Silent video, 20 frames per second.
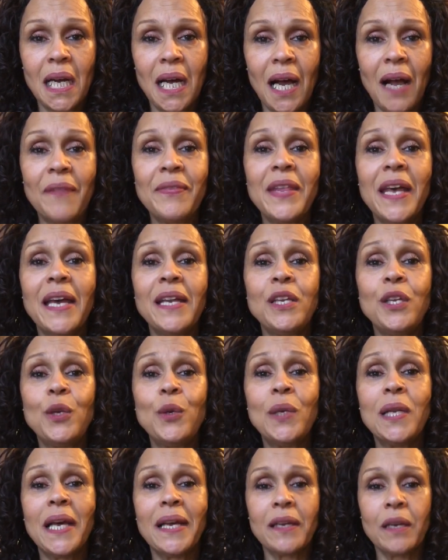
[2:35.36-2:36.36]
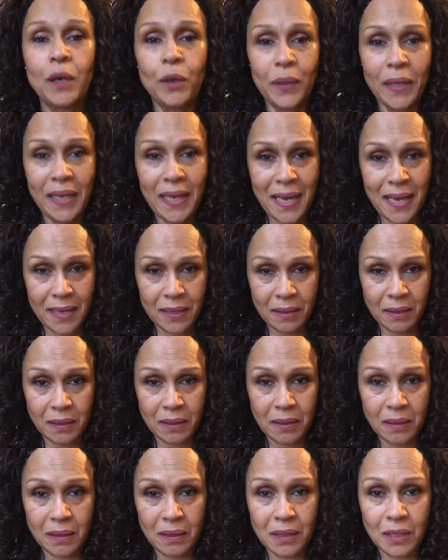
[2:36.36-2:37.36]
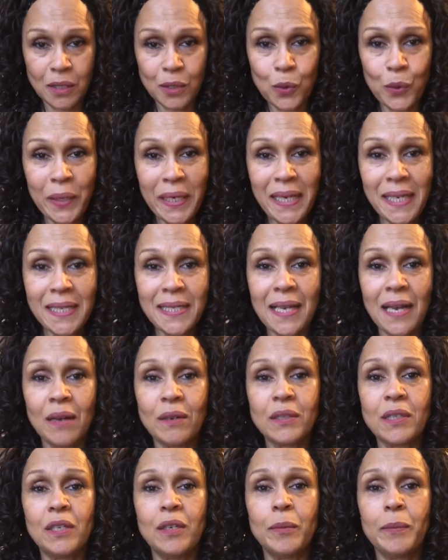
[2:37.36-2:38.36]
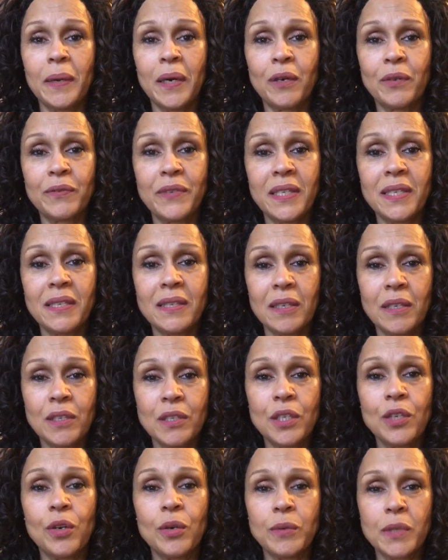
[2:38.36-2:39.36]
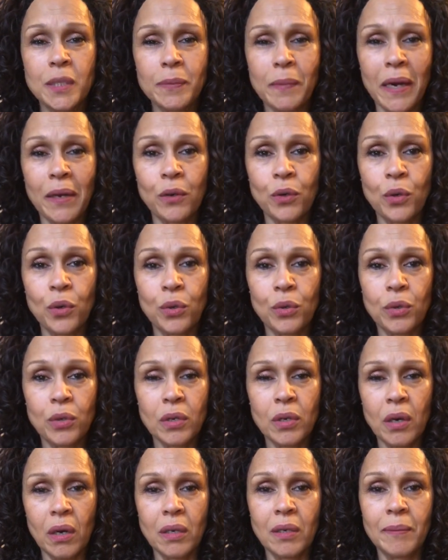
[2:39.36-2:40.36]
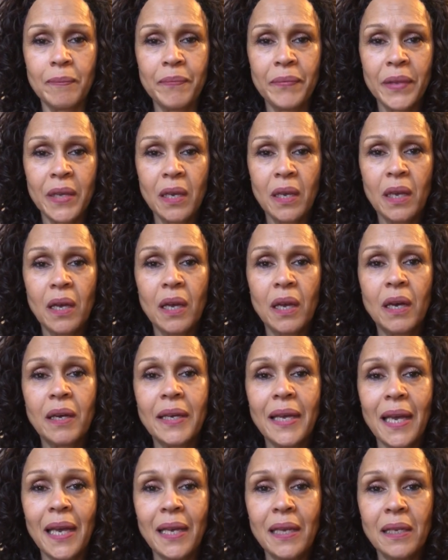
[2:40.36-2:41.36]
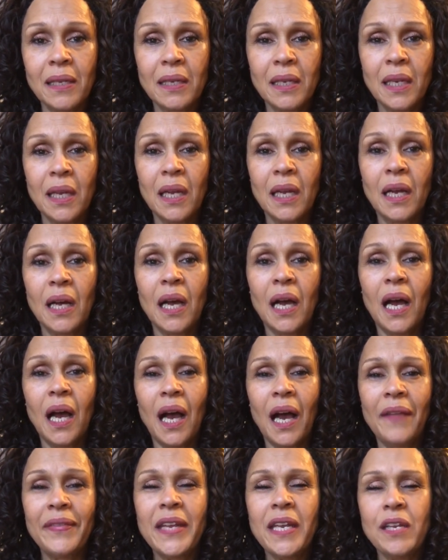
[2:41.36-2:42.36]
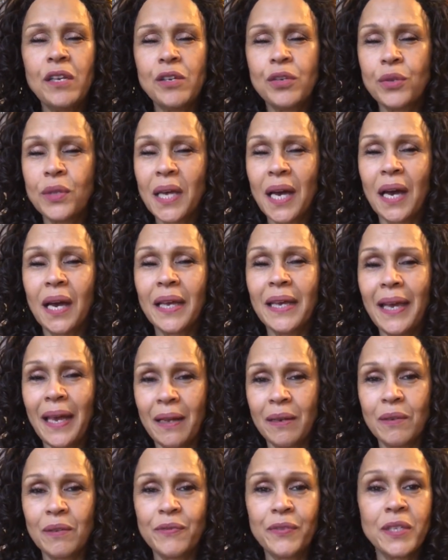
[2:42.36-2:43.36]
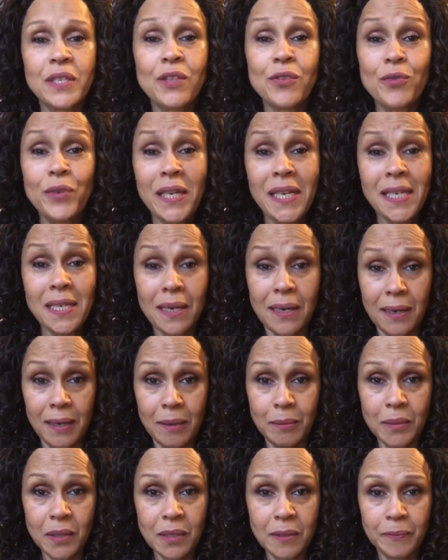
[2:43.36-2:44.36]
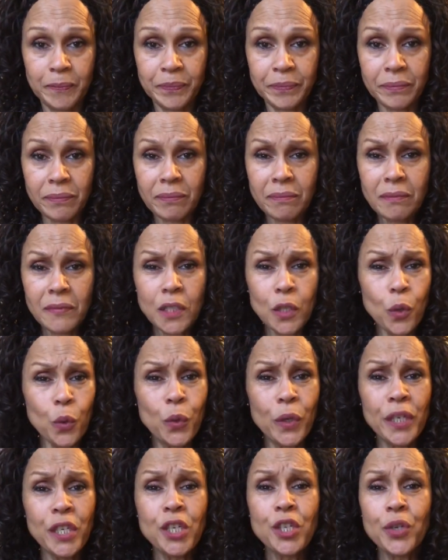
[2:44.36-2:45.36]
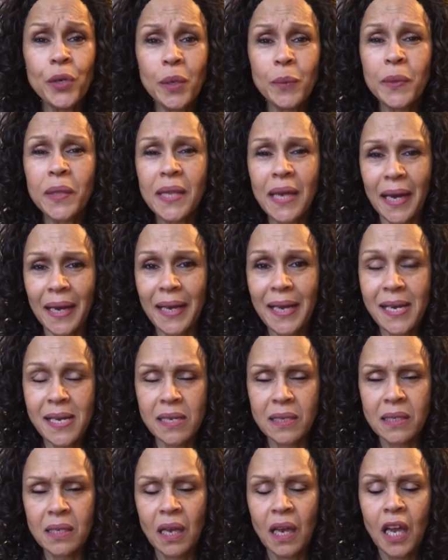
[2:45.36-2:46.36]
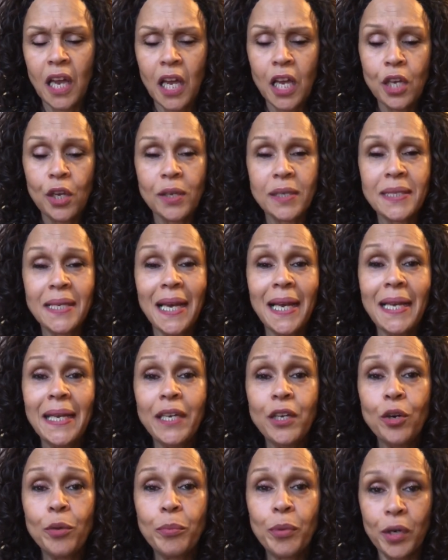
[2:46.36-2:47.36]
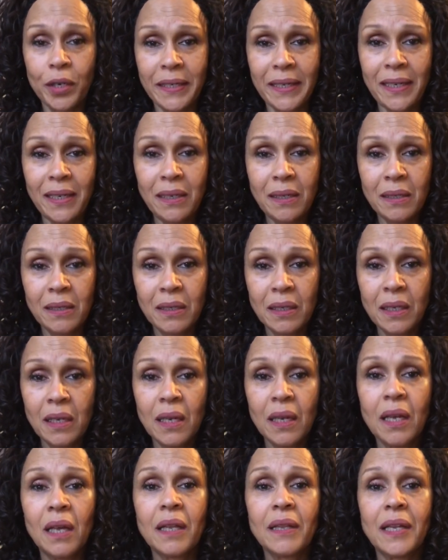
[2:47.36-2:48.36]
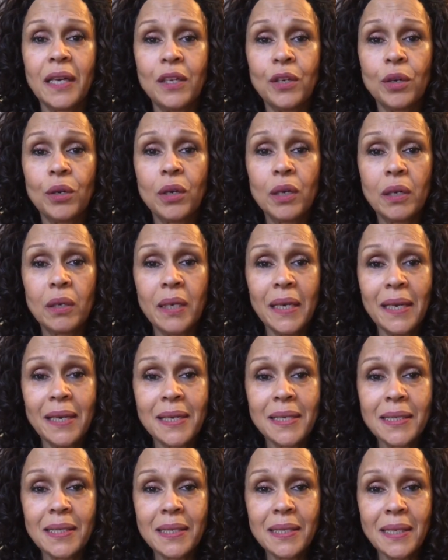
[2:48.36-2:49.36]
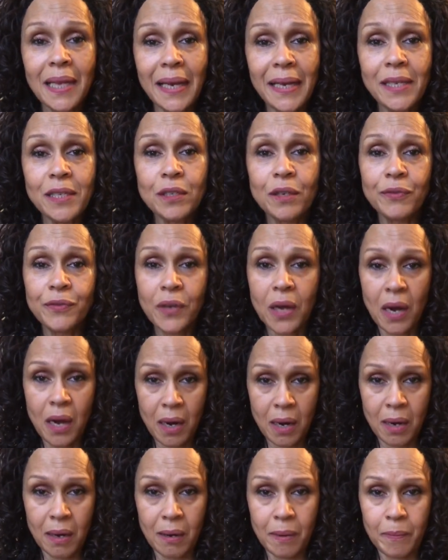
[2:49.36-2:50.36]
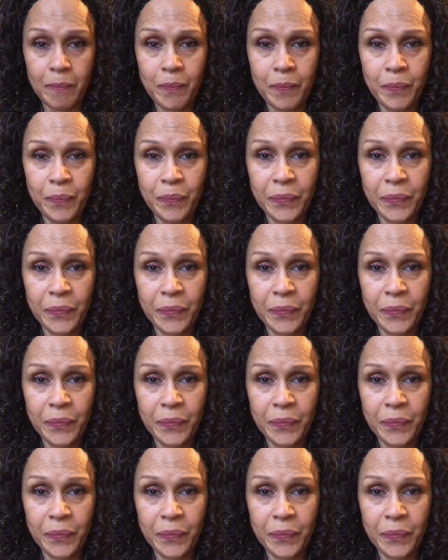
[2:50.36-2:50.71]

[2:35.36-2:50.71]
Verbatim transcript: And then you let go again. Squeeze out to your pelvis, to your spinal column. Okay? And then you do that again for three times. What you're doing with that is you're telling your body that you're in a state of calm,